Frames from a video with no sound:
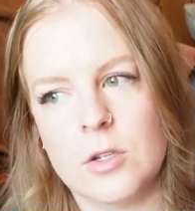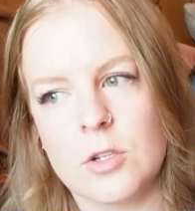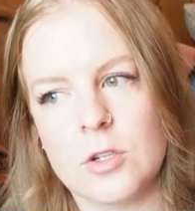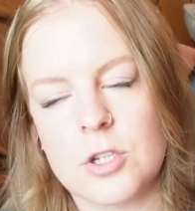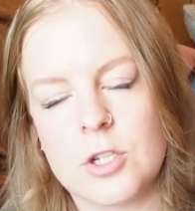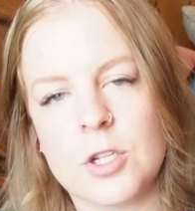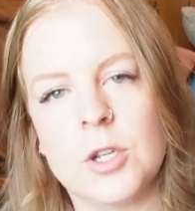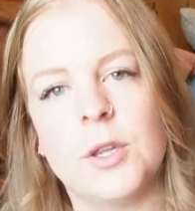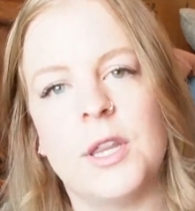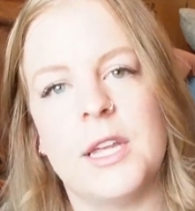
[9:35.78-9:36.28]

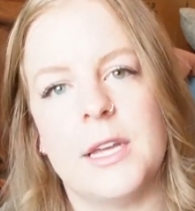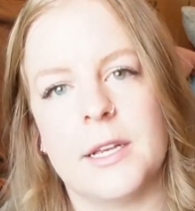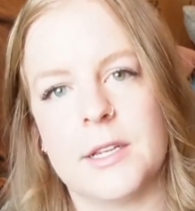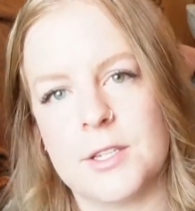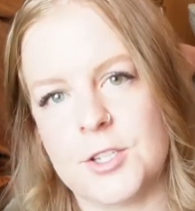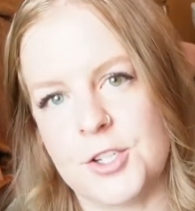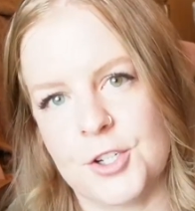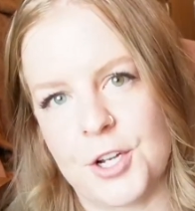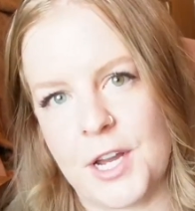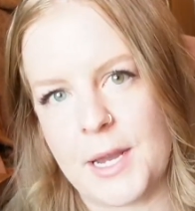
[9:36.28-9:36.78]
to the
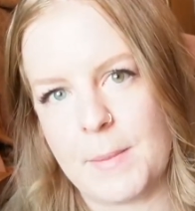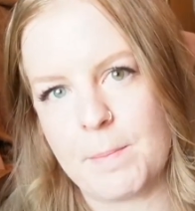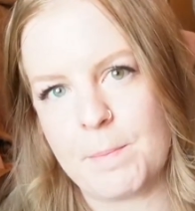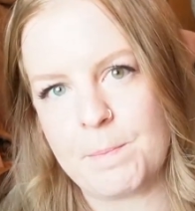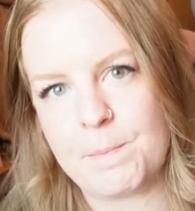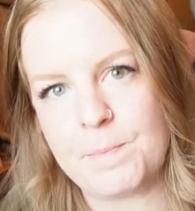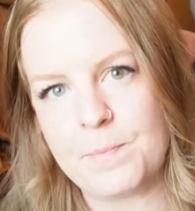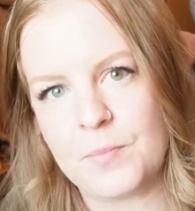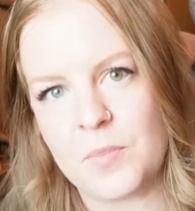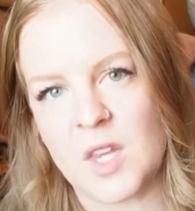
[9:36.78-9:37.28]
extreme.
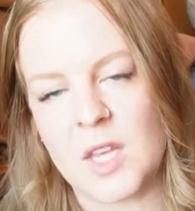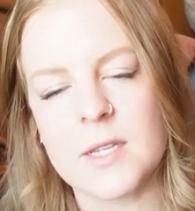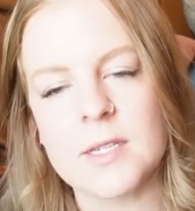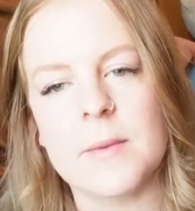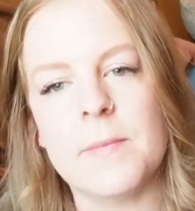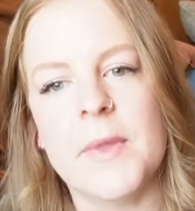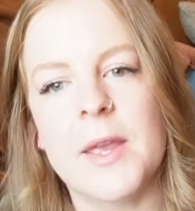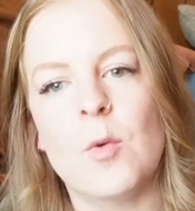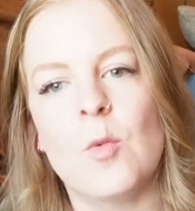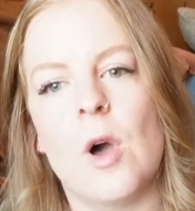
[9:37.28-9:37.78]
Like
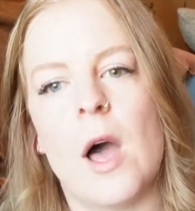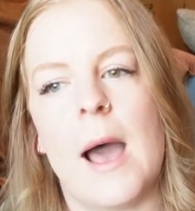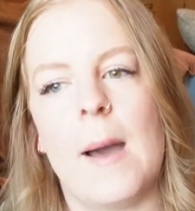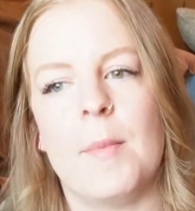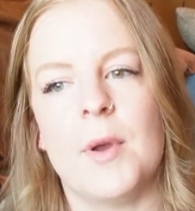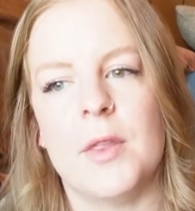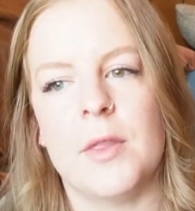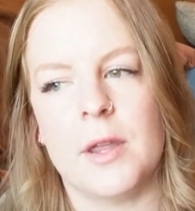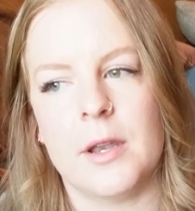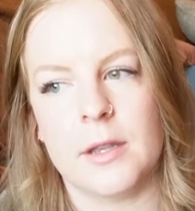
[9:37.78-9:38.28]
something will
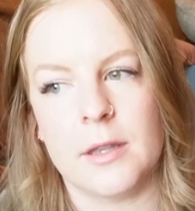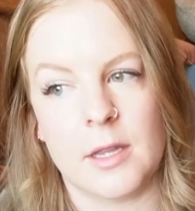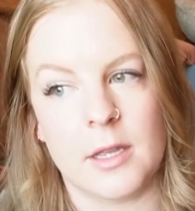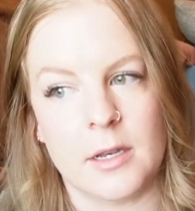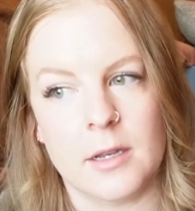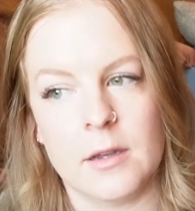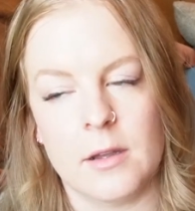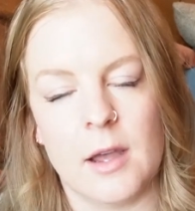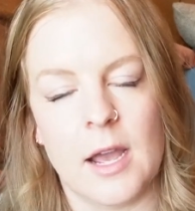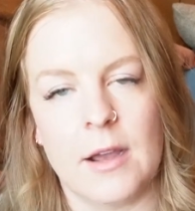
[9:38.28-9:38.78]
happen and then
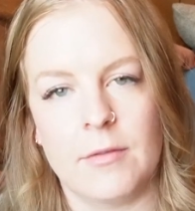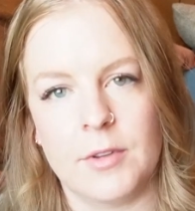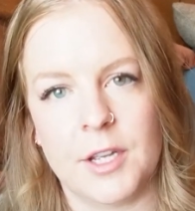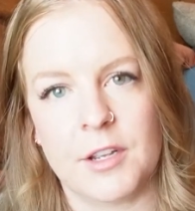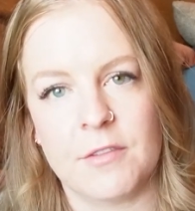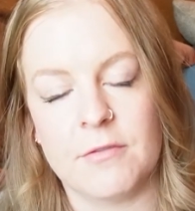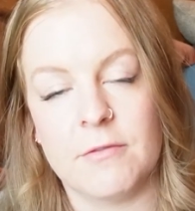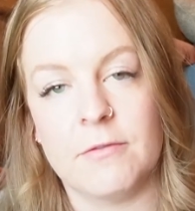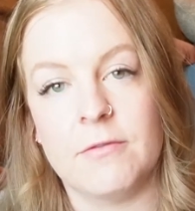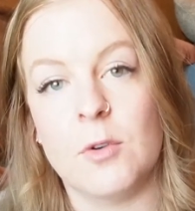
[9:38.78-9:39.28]
he'll have like
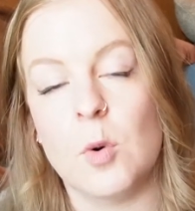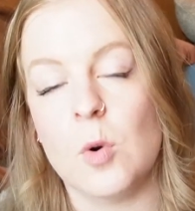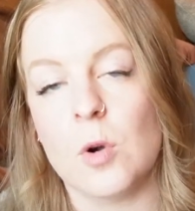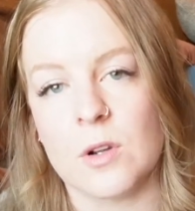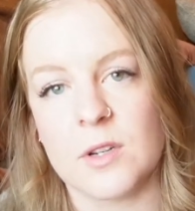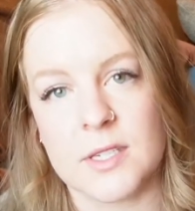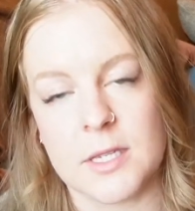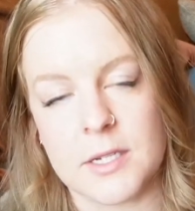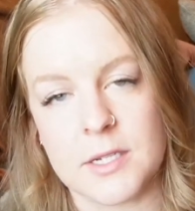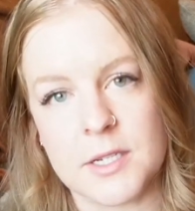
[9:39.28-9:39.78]

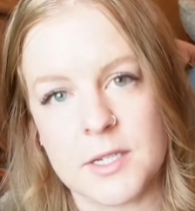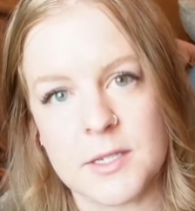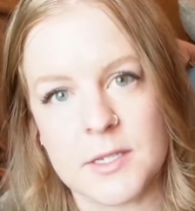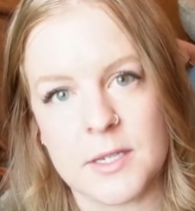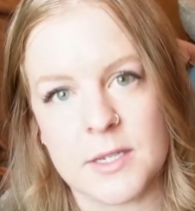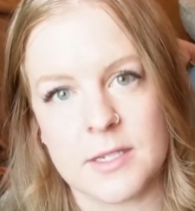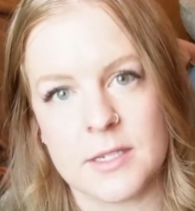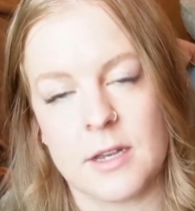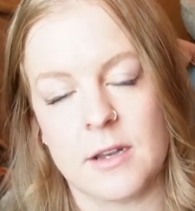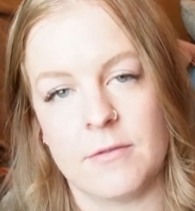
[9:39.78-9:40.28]
4
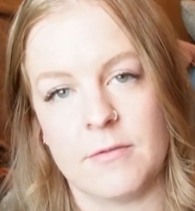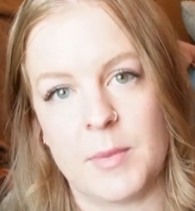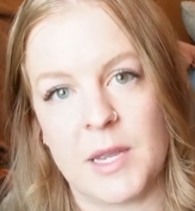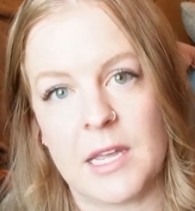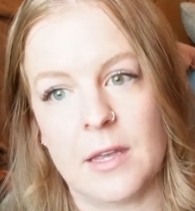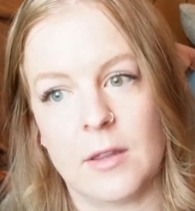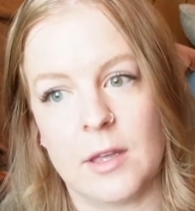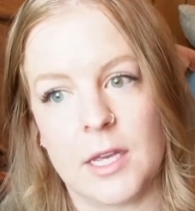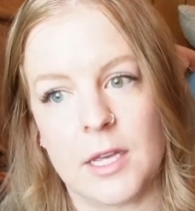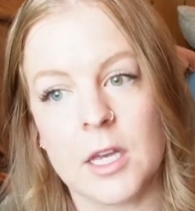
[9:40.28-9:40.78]
sentences of
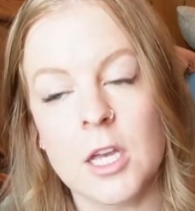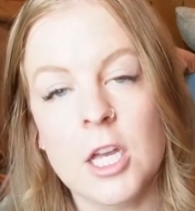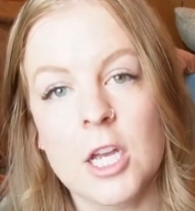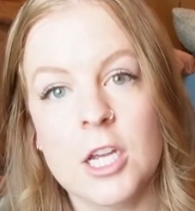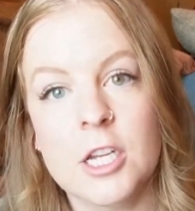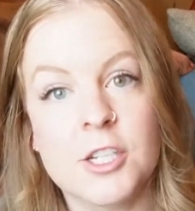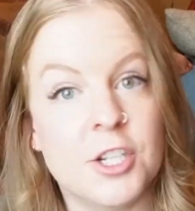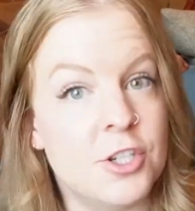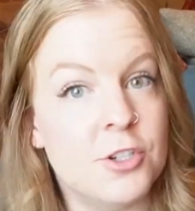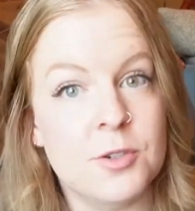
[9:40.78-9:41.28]
being like,
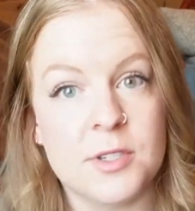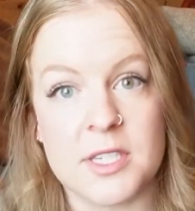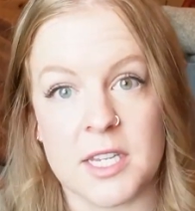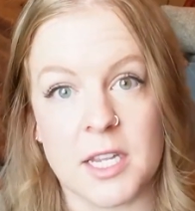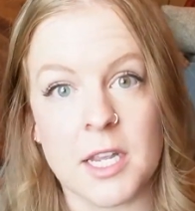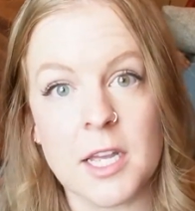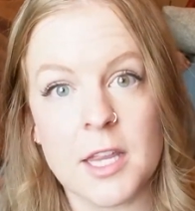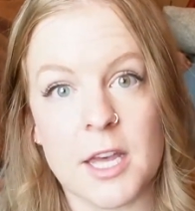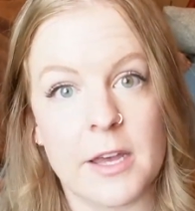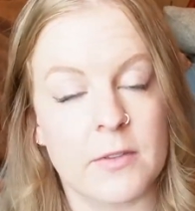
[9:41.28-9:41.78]
did you
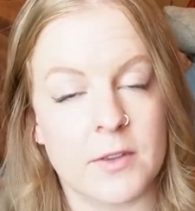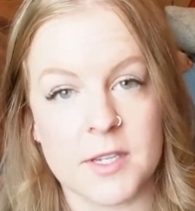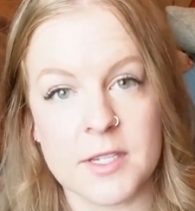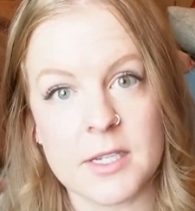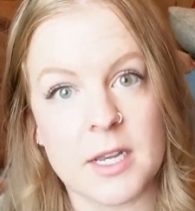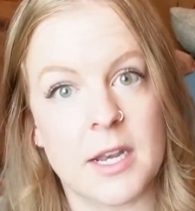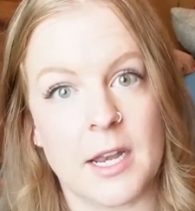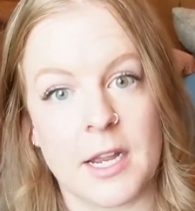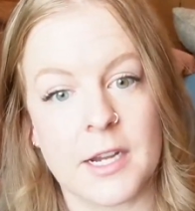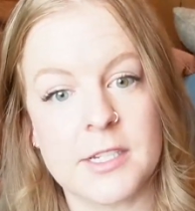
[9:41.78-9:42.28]
see that this
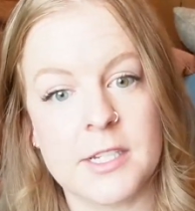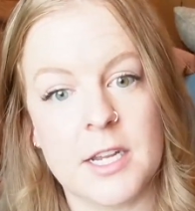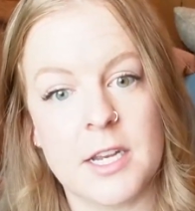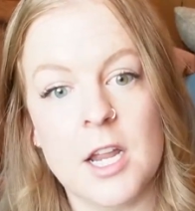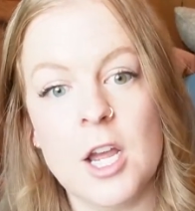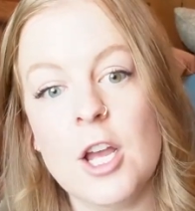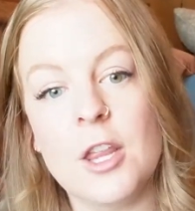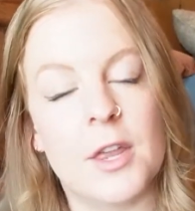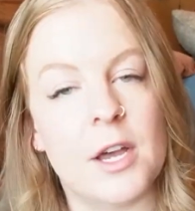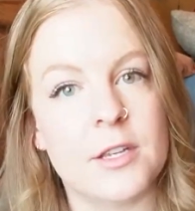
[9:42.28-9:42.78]
connected?
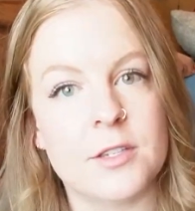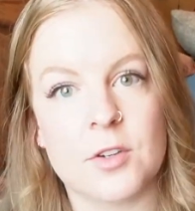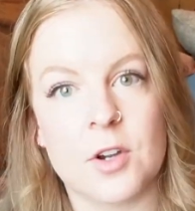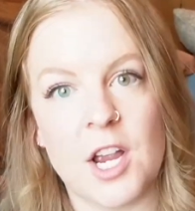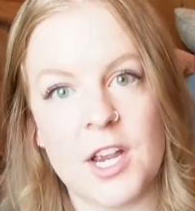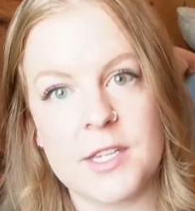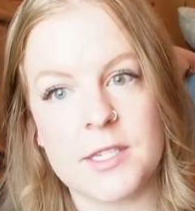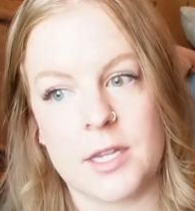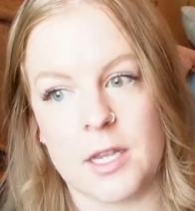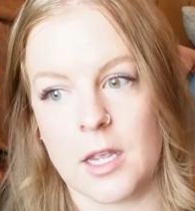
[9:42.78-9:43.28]
That's
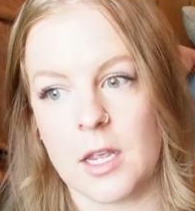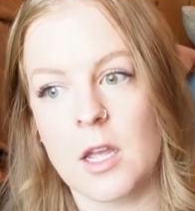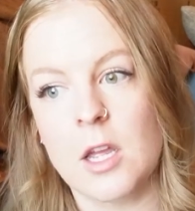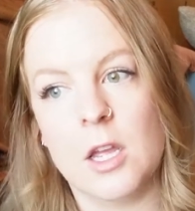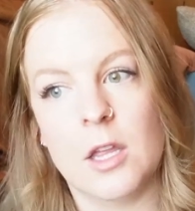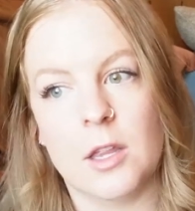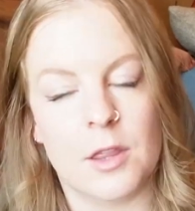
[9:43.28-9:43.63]
crazy.